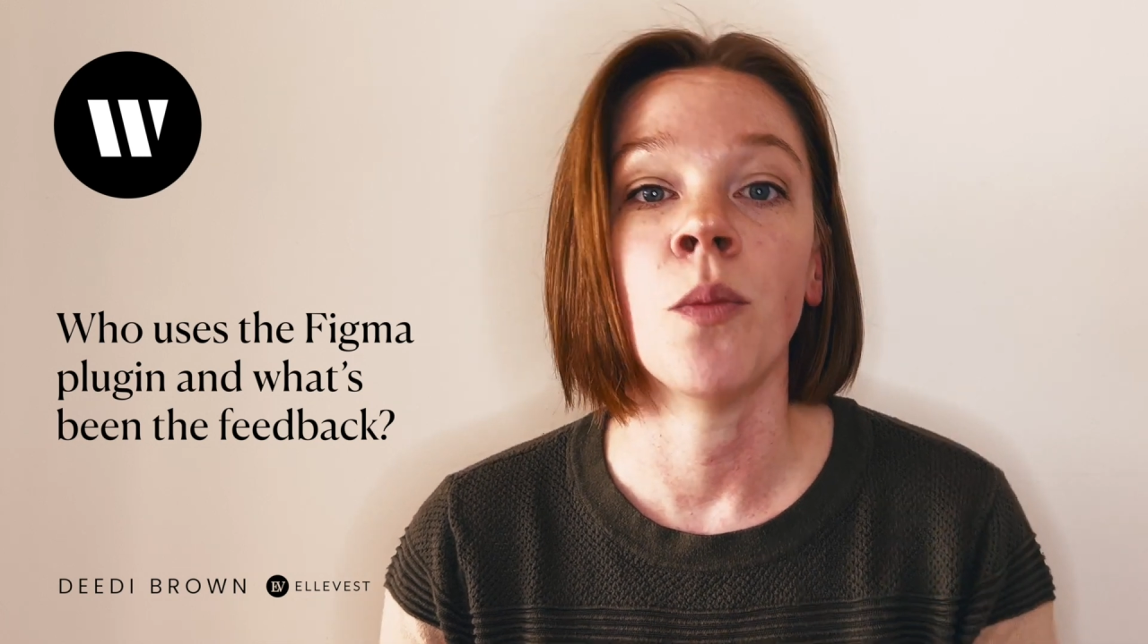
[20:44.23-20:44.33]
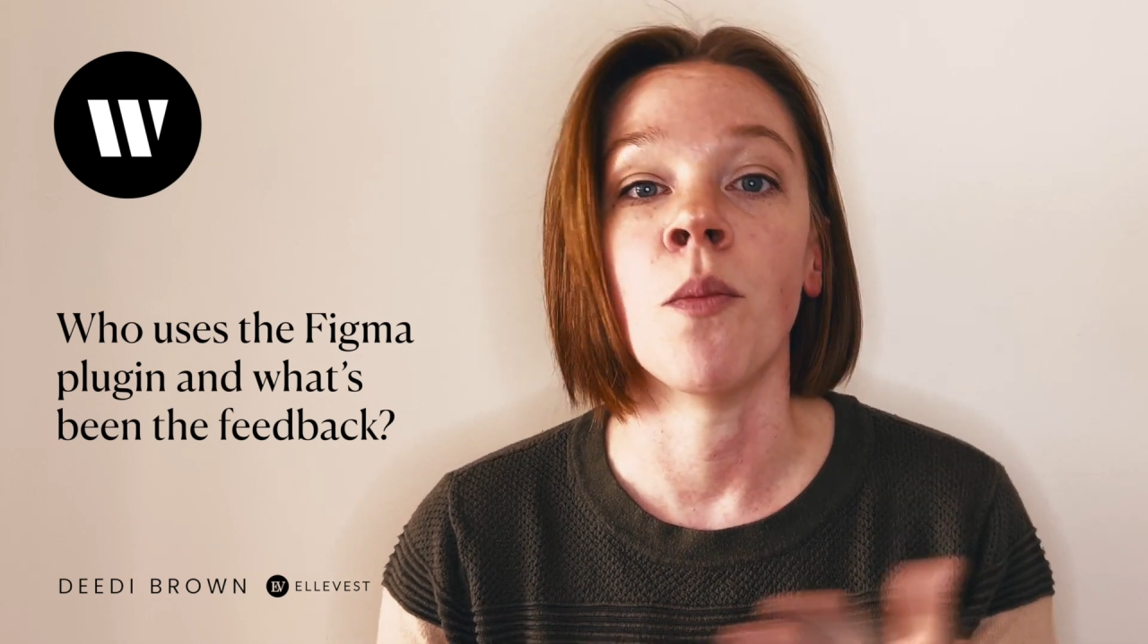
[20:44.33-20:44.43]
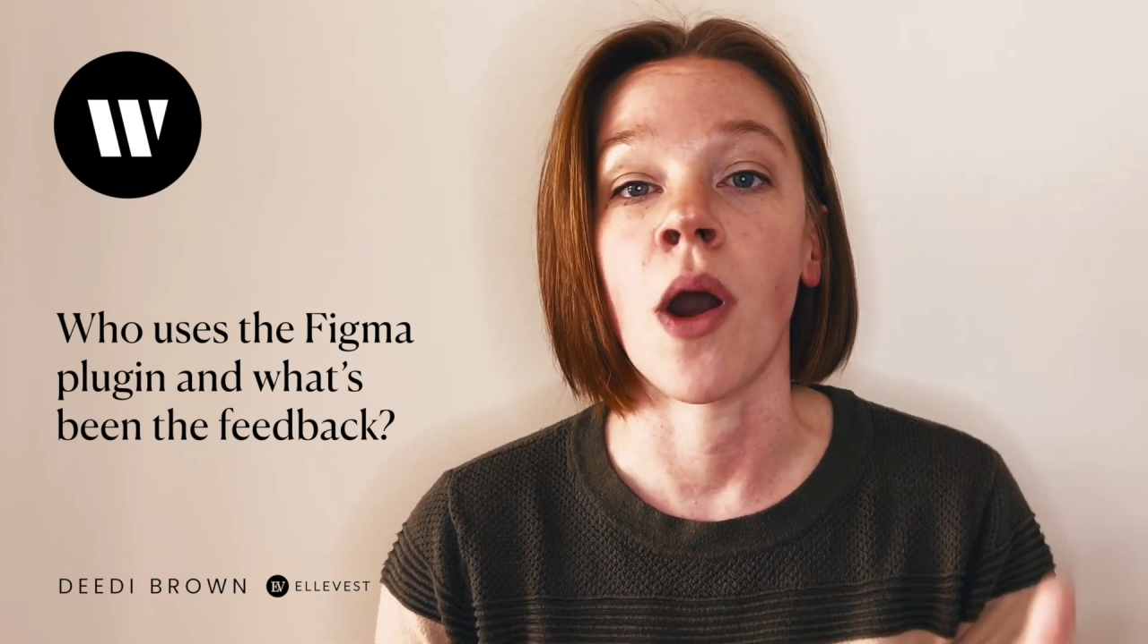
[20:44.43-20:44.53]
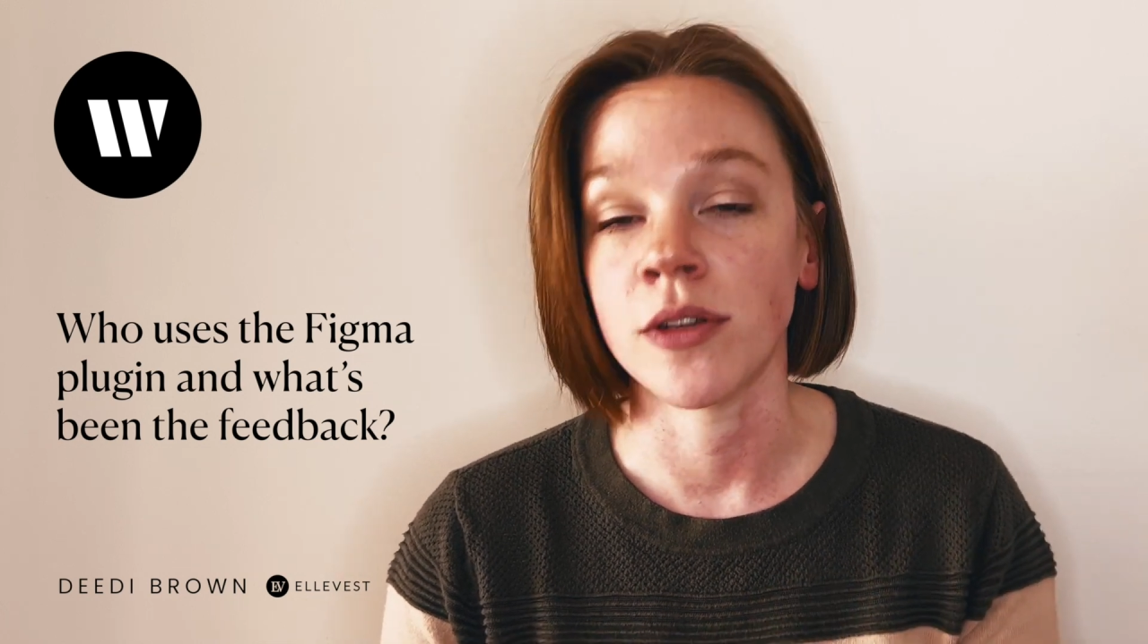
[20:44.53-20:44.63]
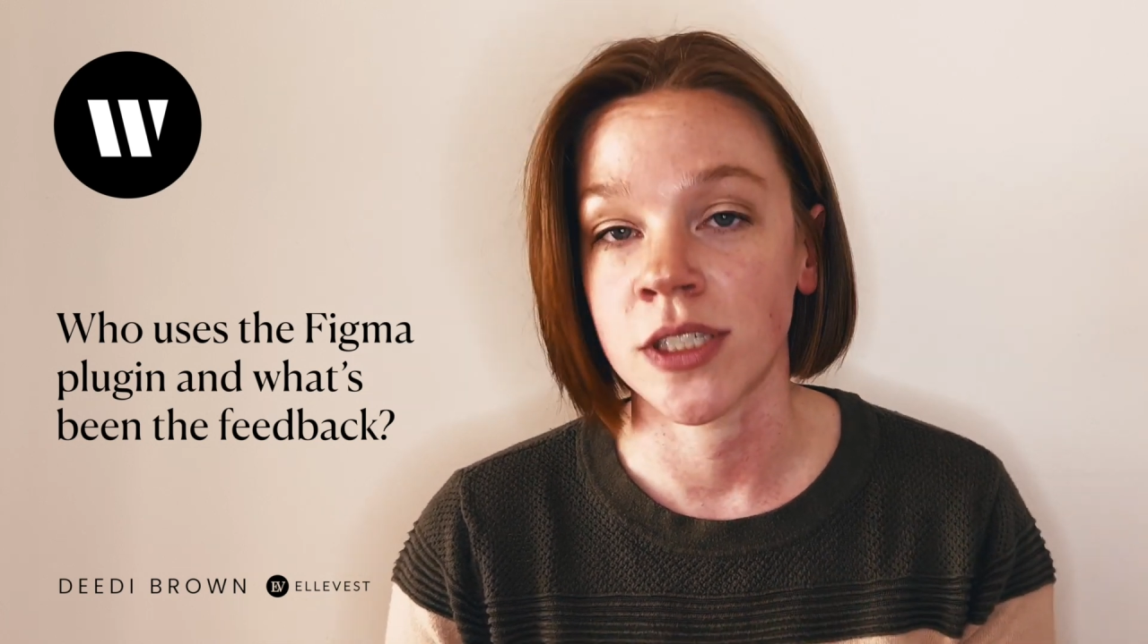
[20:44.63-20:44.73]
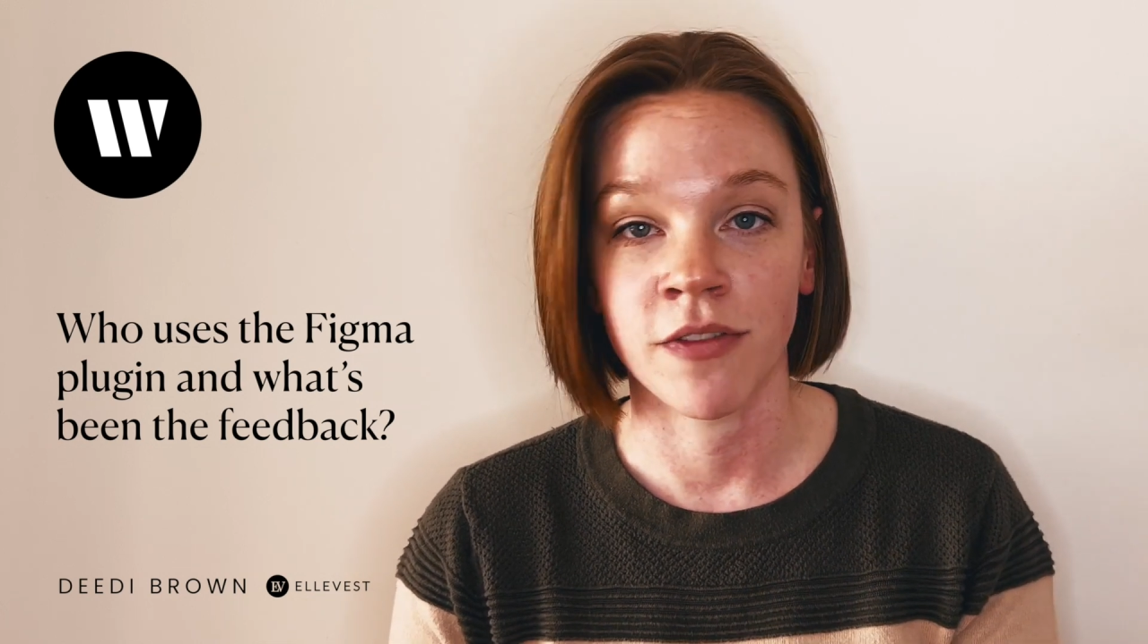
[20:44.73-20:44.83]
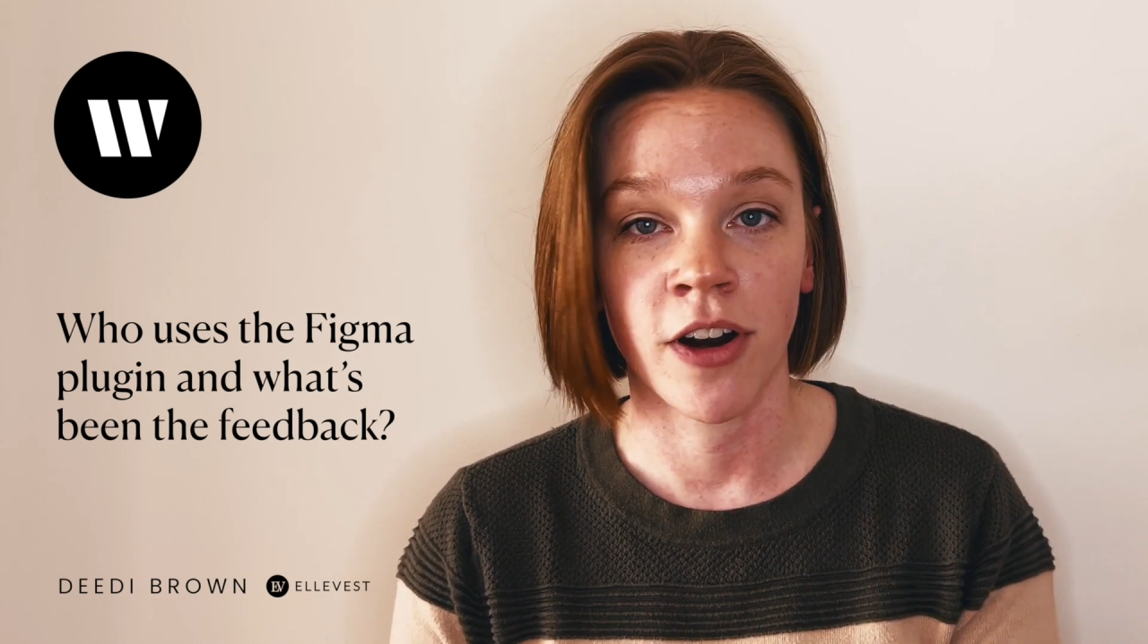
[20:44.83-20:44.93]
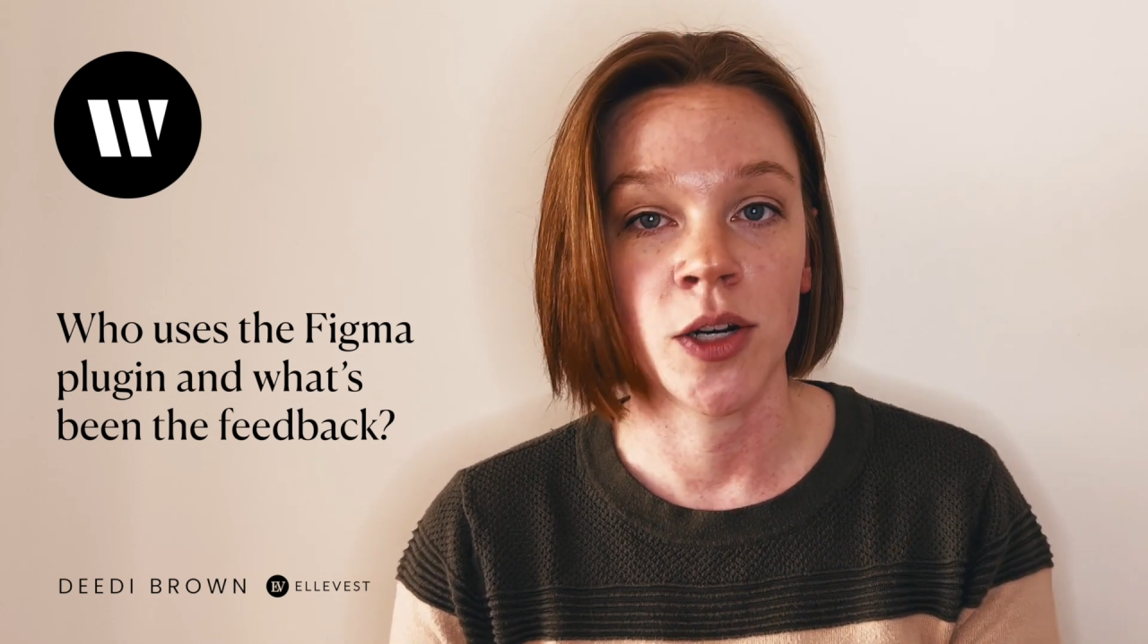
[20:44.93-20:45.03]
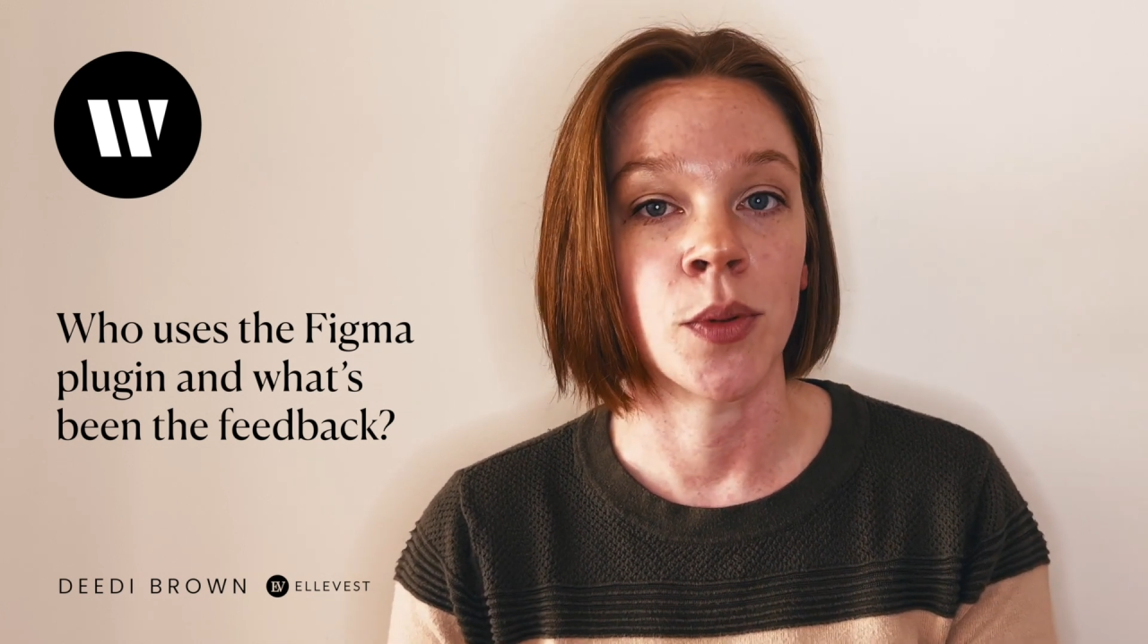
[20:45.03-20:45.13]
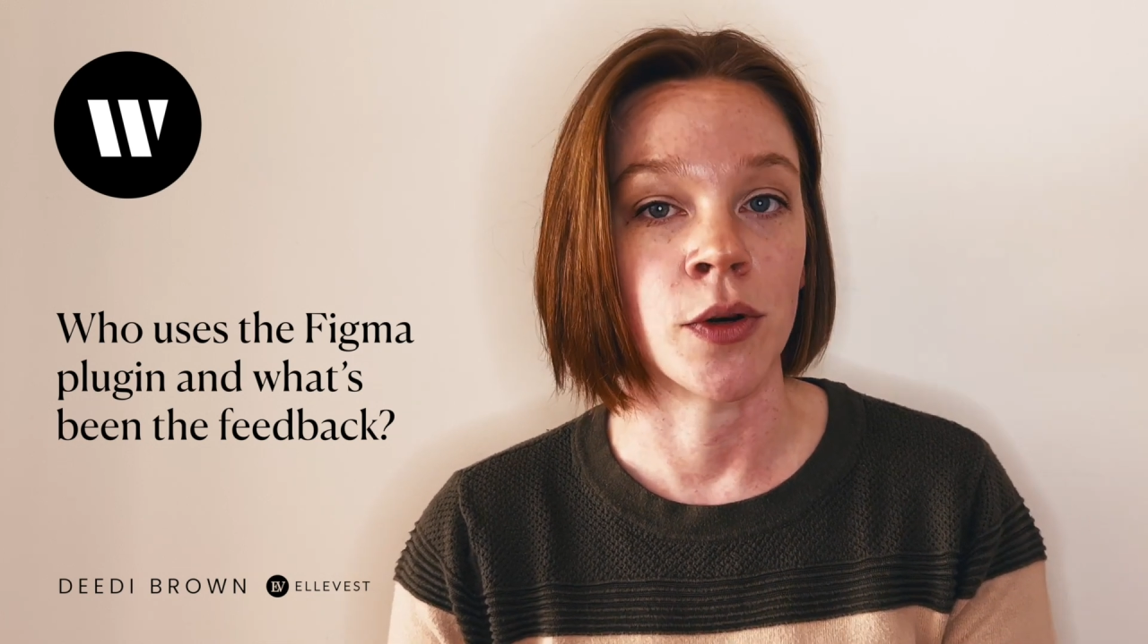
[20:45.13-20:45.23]
most of
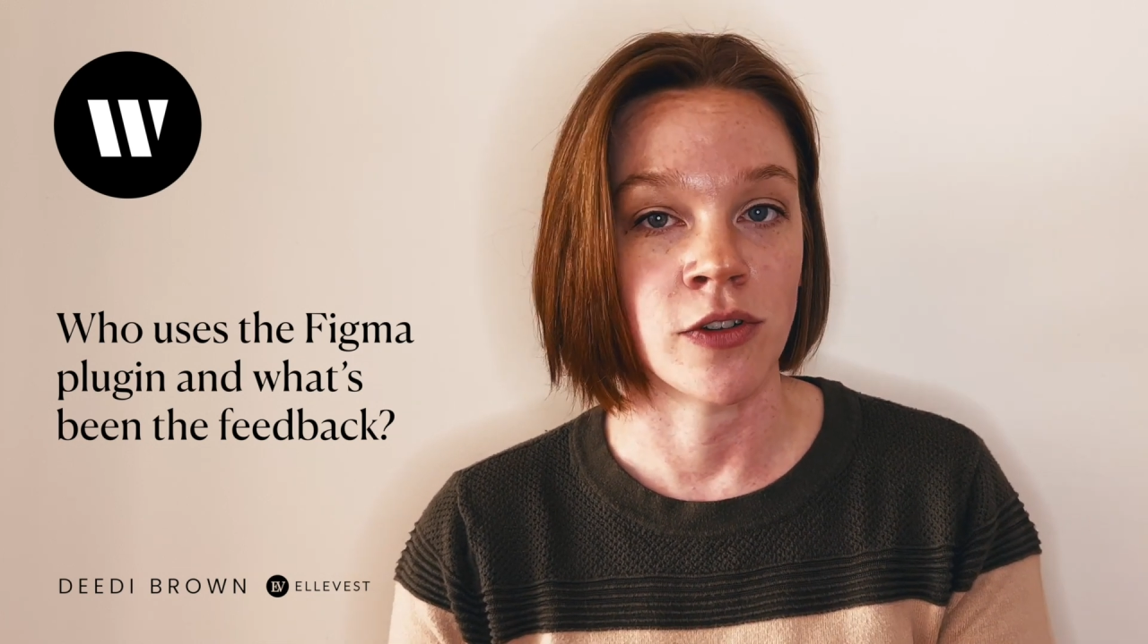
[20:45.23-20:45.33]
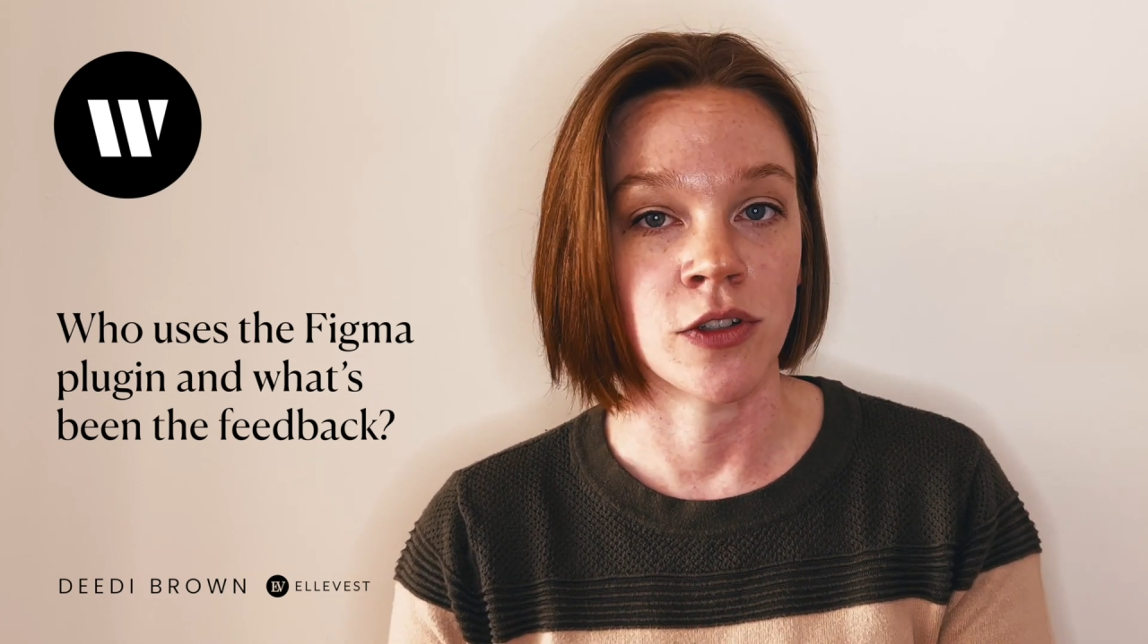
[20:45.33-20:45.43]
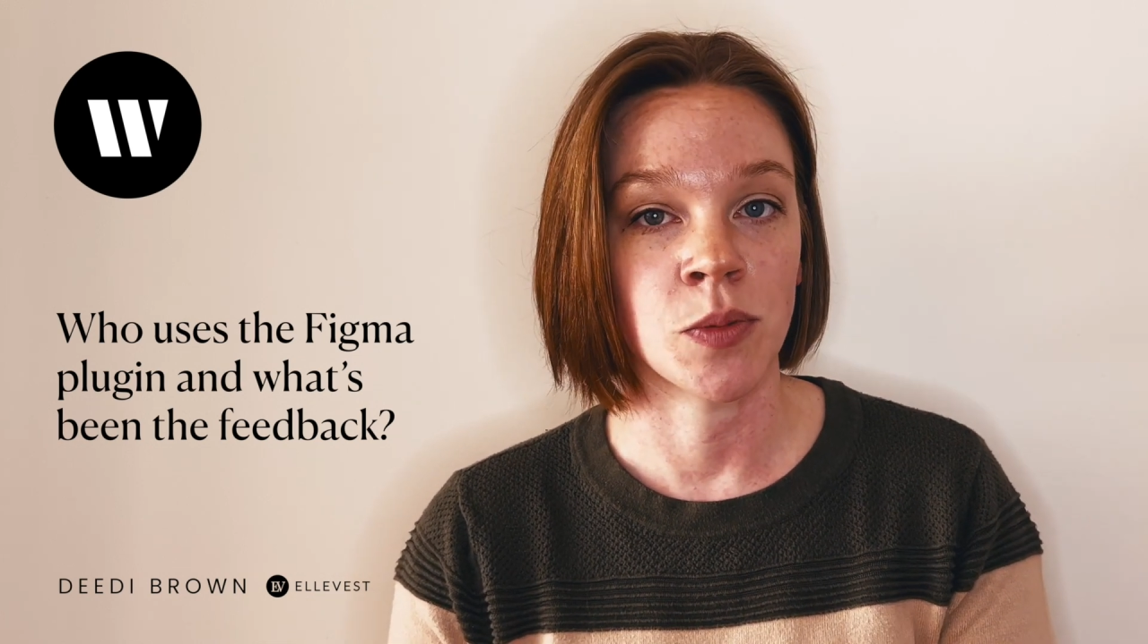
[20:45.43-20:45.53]
our approvals